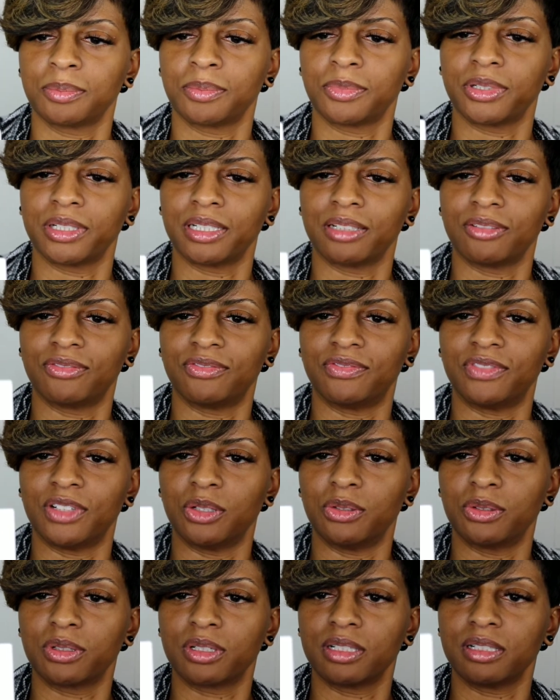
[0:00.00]
Pretty
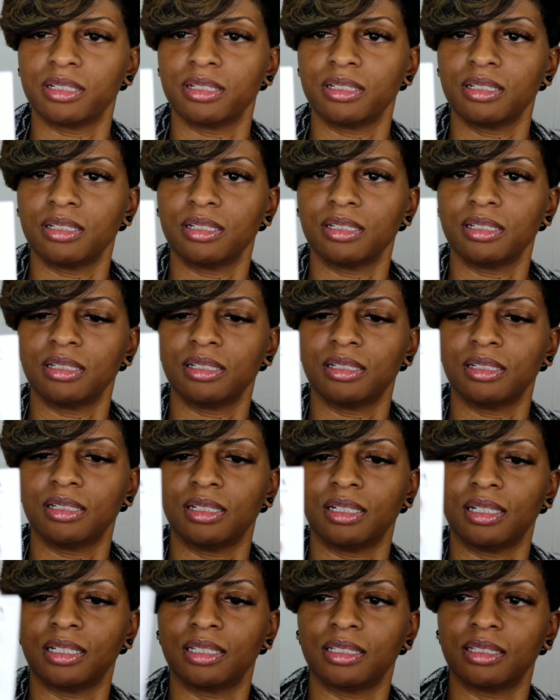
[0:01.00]
Vulgar
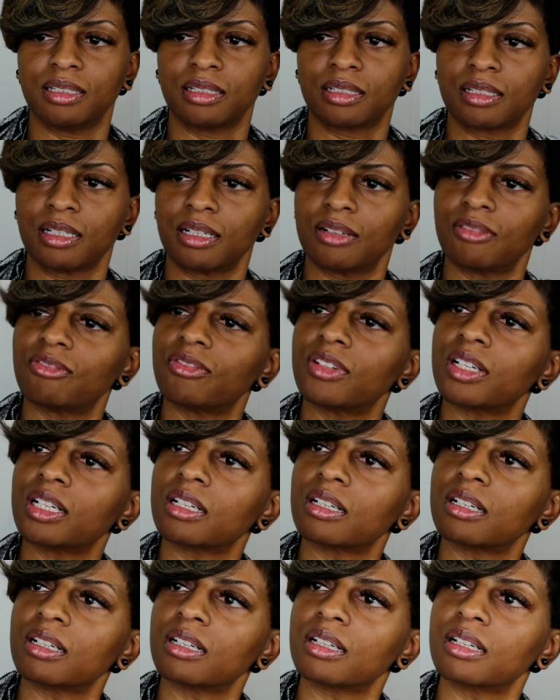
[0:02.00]

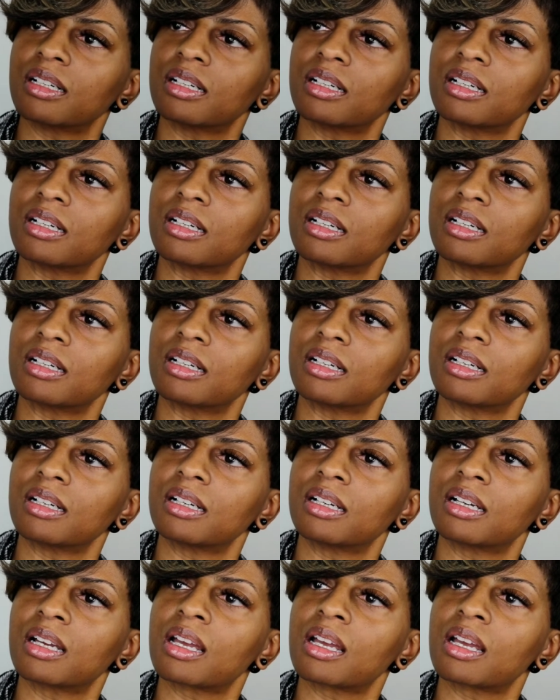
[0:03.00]
Undercover.